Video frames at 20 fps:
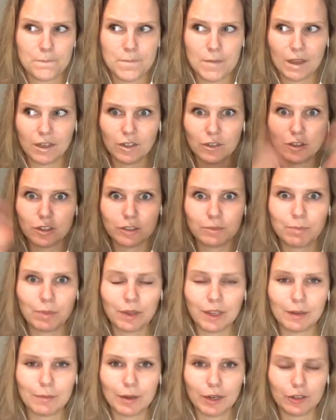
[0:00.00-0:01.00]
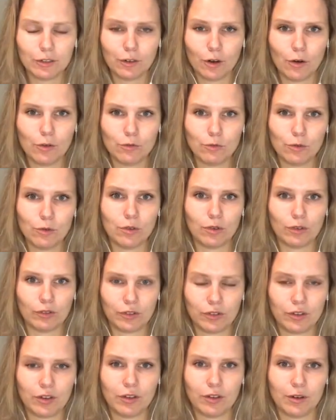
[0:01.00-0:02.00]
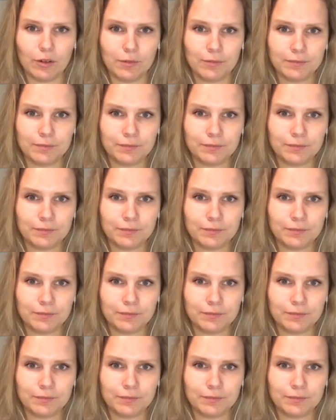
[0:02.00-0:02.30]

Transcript: And you just play by your own rules too.